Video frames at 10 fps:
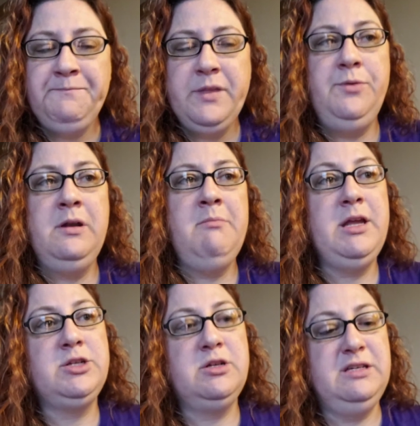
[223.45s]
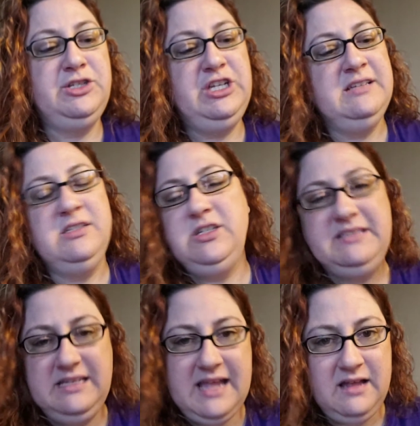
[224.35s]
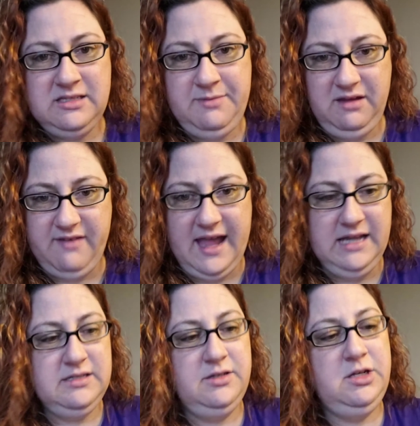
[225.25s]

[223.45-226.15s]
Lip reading: you want to make sure that she doesn't just send out some invites.